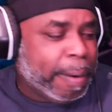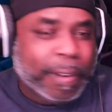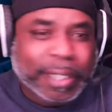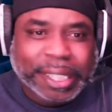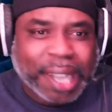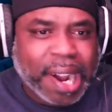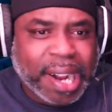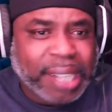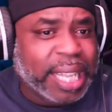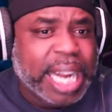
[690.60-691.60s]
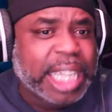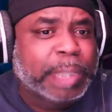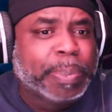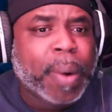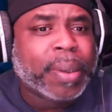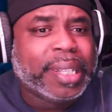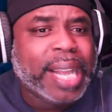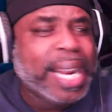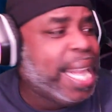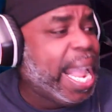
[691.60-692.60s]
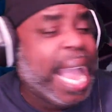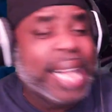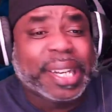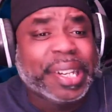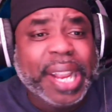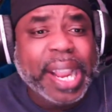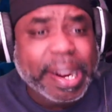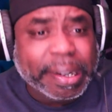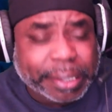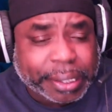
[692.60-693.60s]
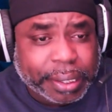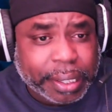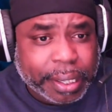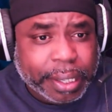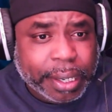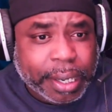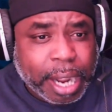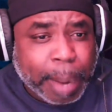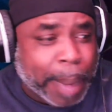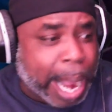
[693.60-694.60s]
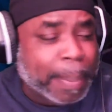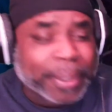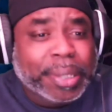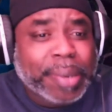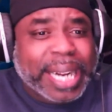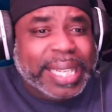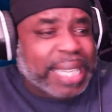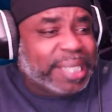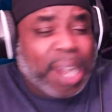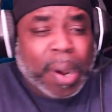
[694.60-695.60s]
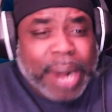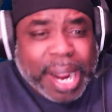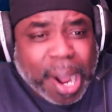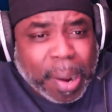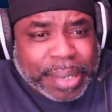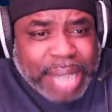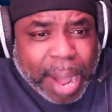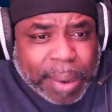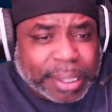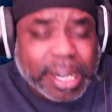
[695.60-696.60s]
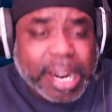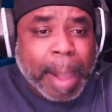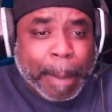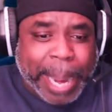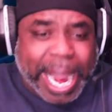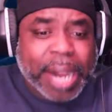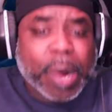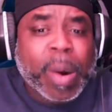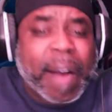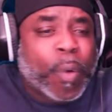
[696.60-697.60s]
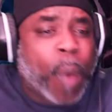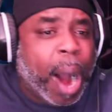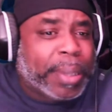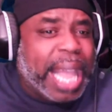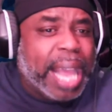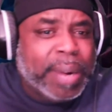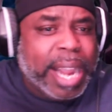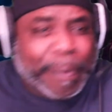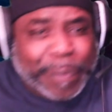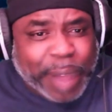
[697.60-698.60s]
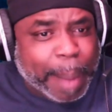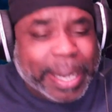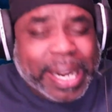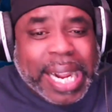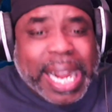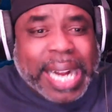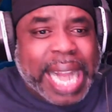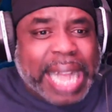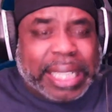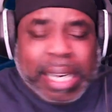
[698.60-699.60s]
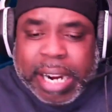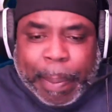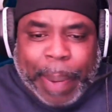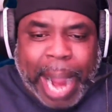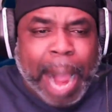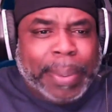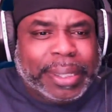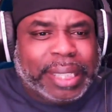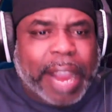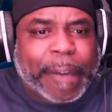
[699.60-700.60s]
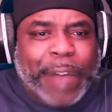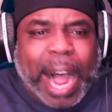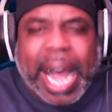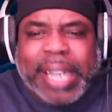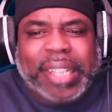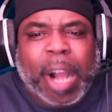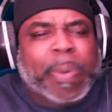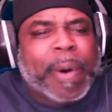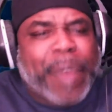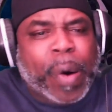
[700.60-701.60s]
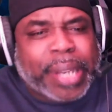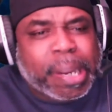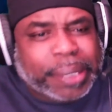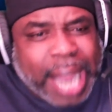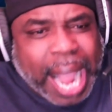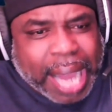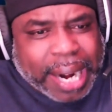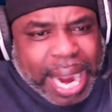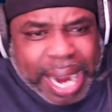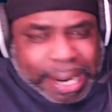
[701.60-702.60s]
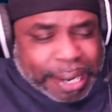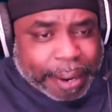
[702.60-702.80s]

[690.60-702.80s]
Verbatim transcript: Sons that ain't spoke to their dads in years. Mamas who done disown their own daughters. Men who have walked out on their family. That's the Bible say, fathers don't provoke your child to anger.